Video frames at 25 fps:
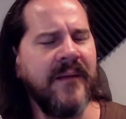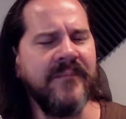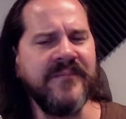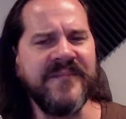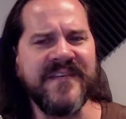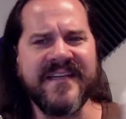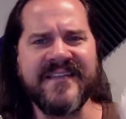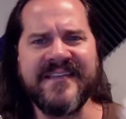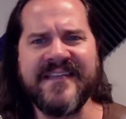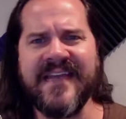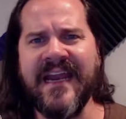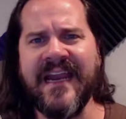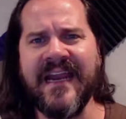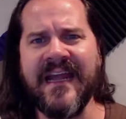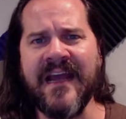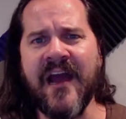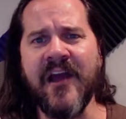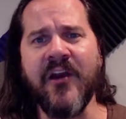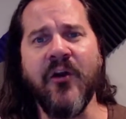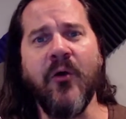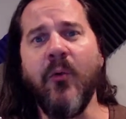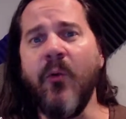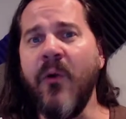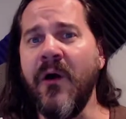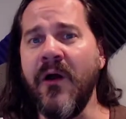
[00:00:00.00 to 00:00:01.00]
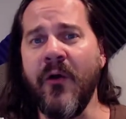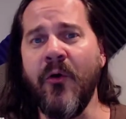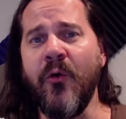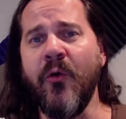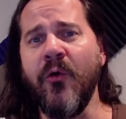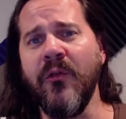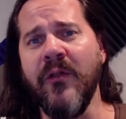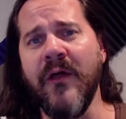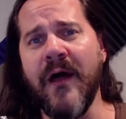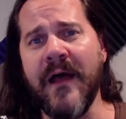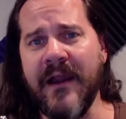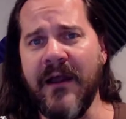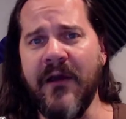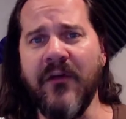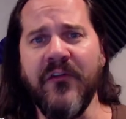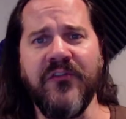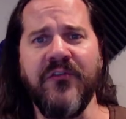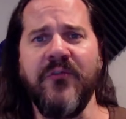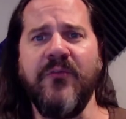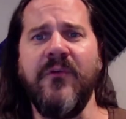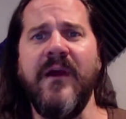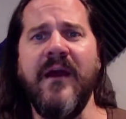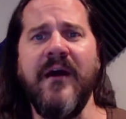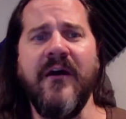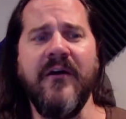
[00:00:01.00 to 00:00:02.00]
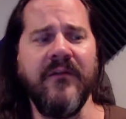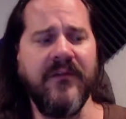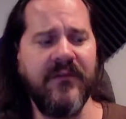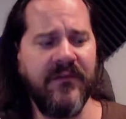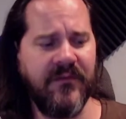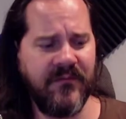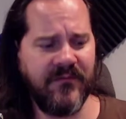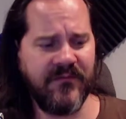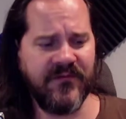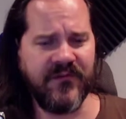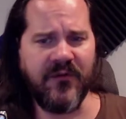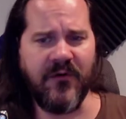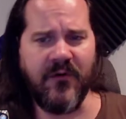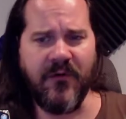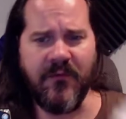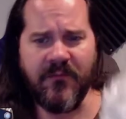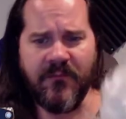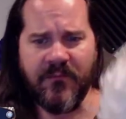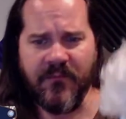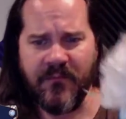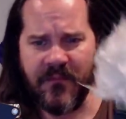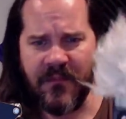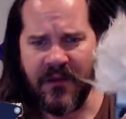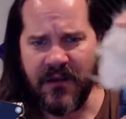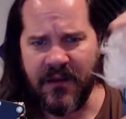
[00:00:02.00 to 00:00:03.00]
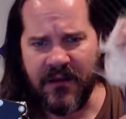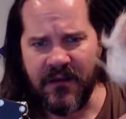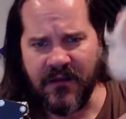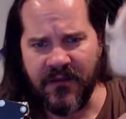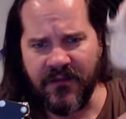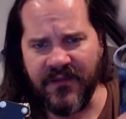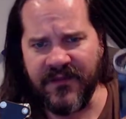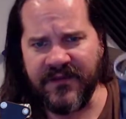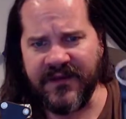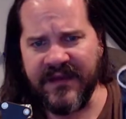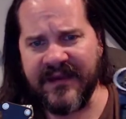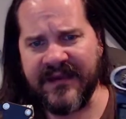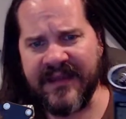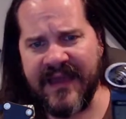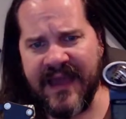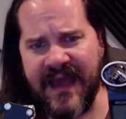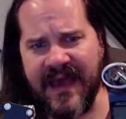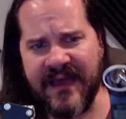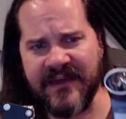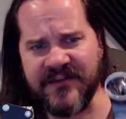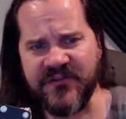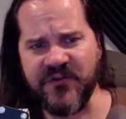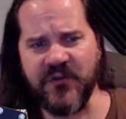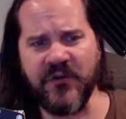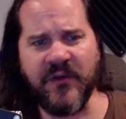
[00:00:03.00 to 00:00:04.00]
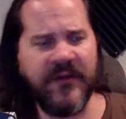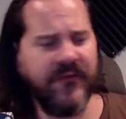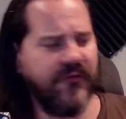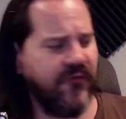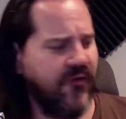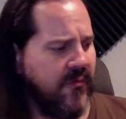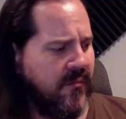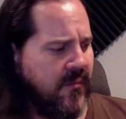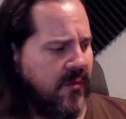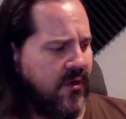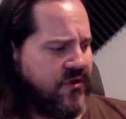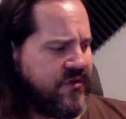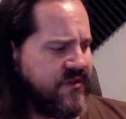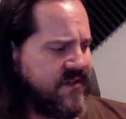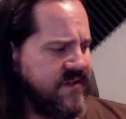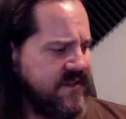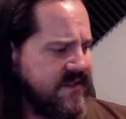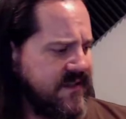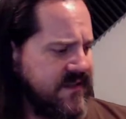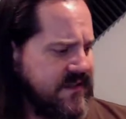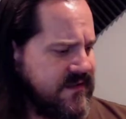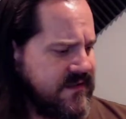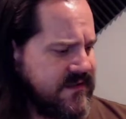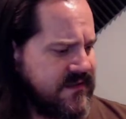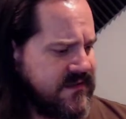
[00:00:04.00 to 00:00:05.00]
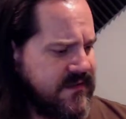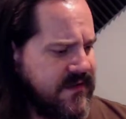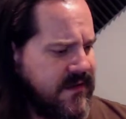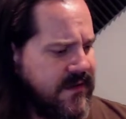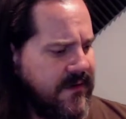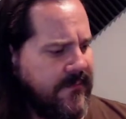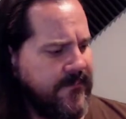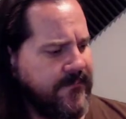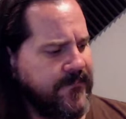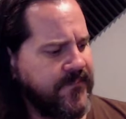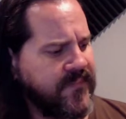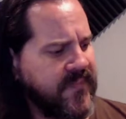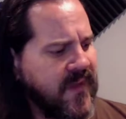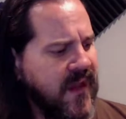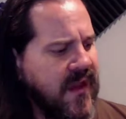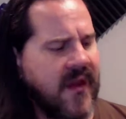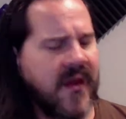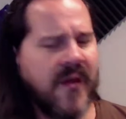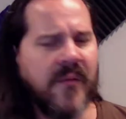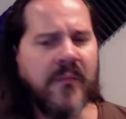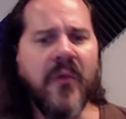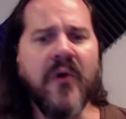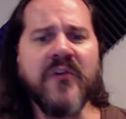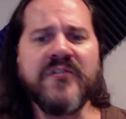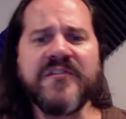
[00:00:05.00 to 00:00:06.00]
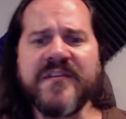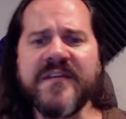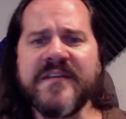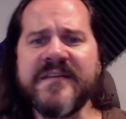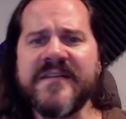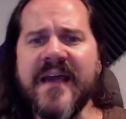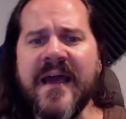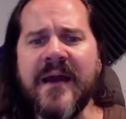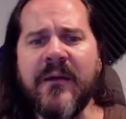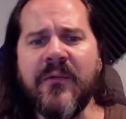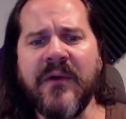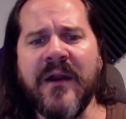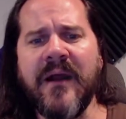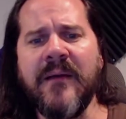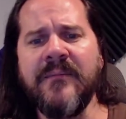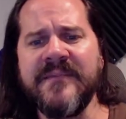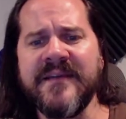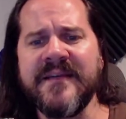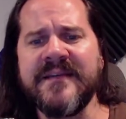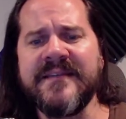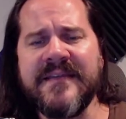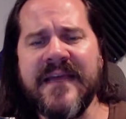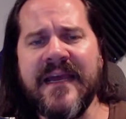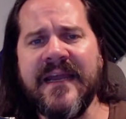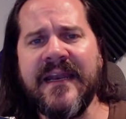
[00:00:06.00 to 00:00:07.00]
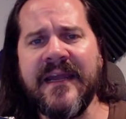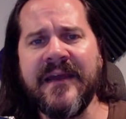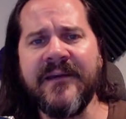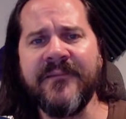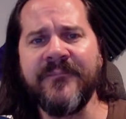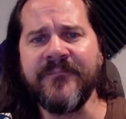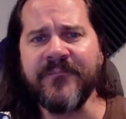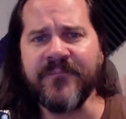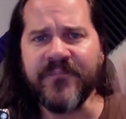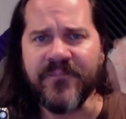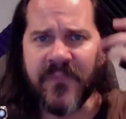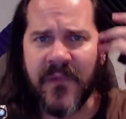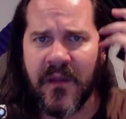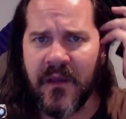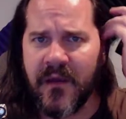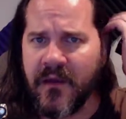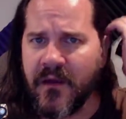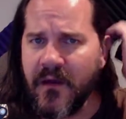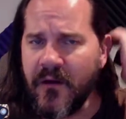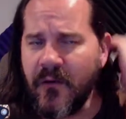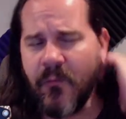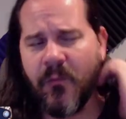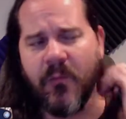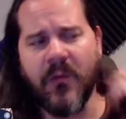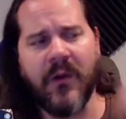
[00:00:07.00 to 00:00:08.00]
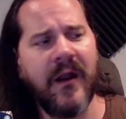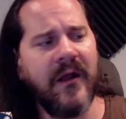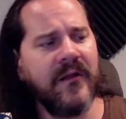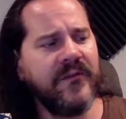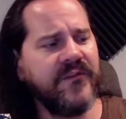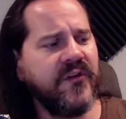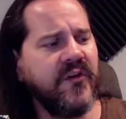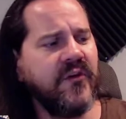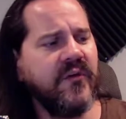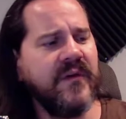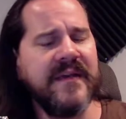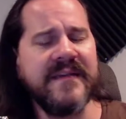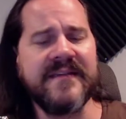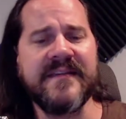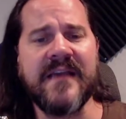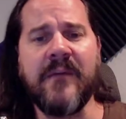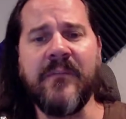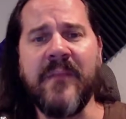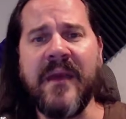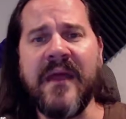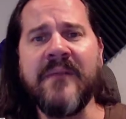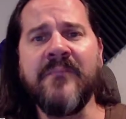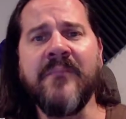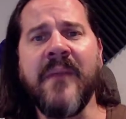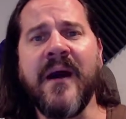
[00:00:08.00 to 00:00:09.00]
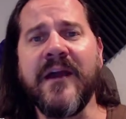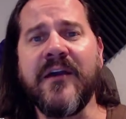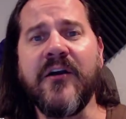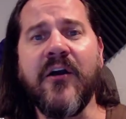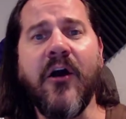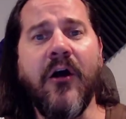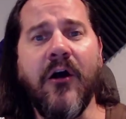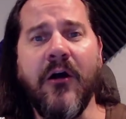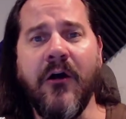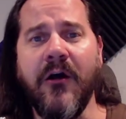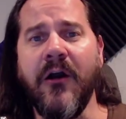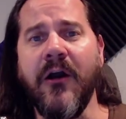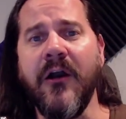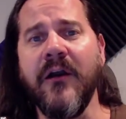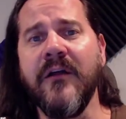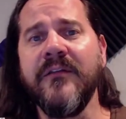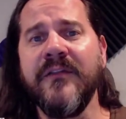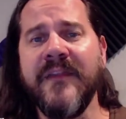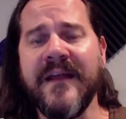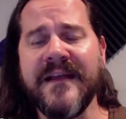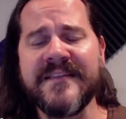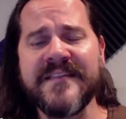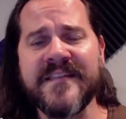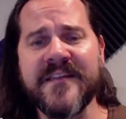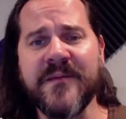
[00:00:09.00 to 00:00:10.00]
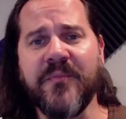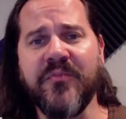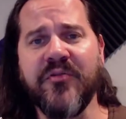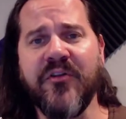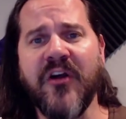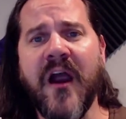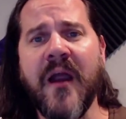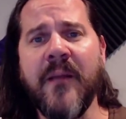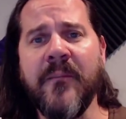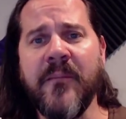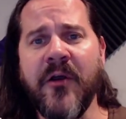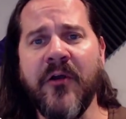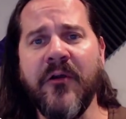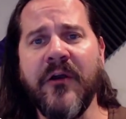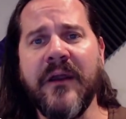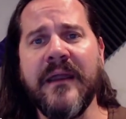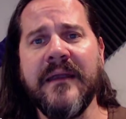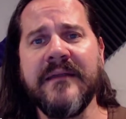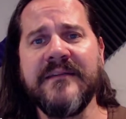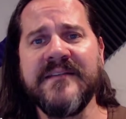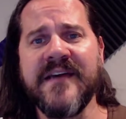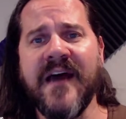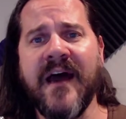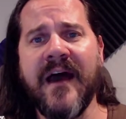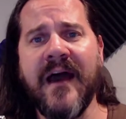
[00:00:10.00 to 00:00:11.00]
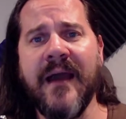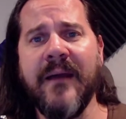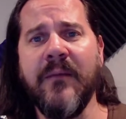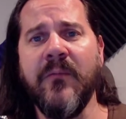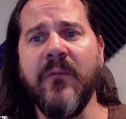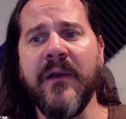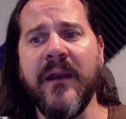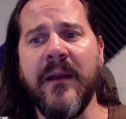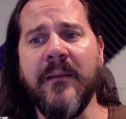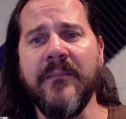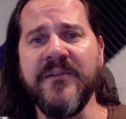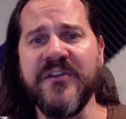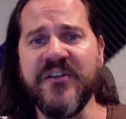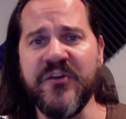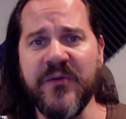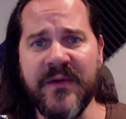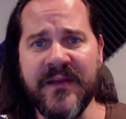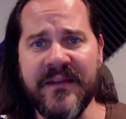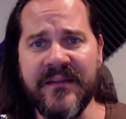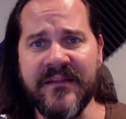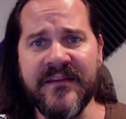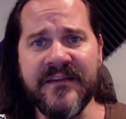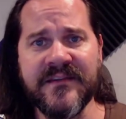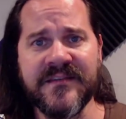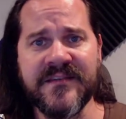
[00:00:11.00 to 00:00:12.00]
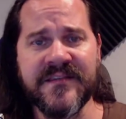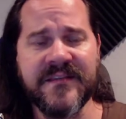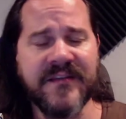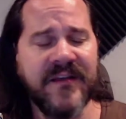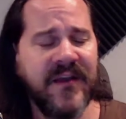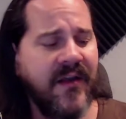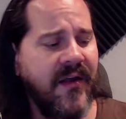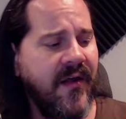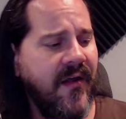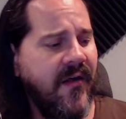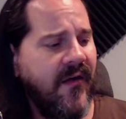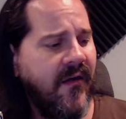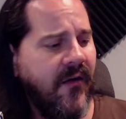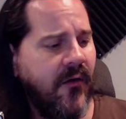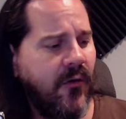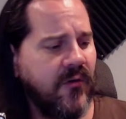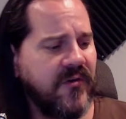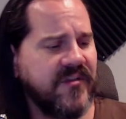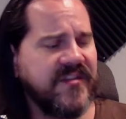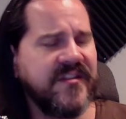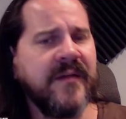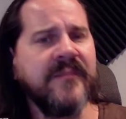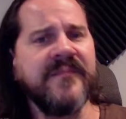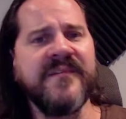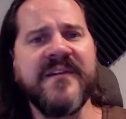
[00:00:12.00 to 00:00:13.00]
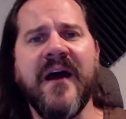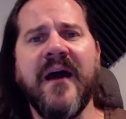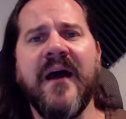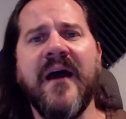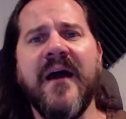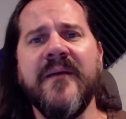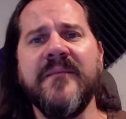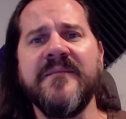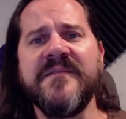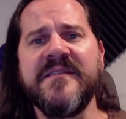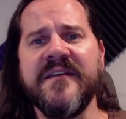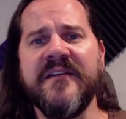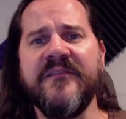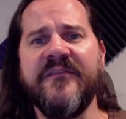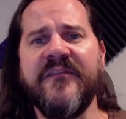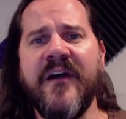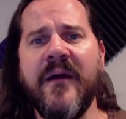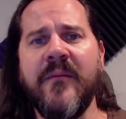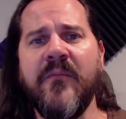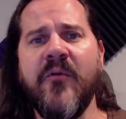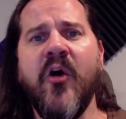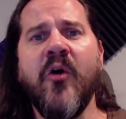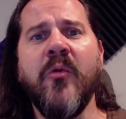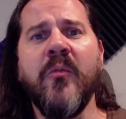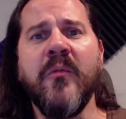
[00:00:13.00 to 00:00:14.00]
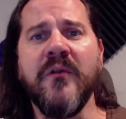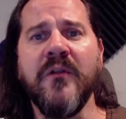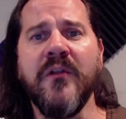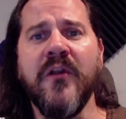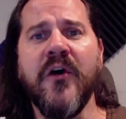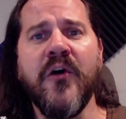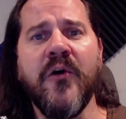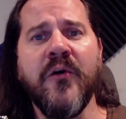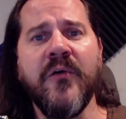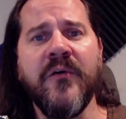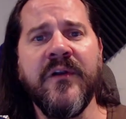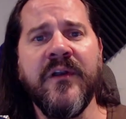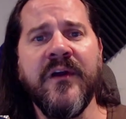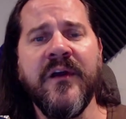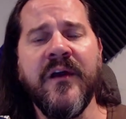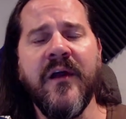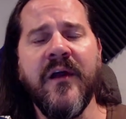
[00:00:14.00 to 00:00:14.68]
dictating, I don't want a whole lot else around. So the dead cat is only for emergencies. Most of the time when I'm dictating, what I'll do is I'm in my car. That's the primary time when I'm doing this. Or sometimes if I'm home alone,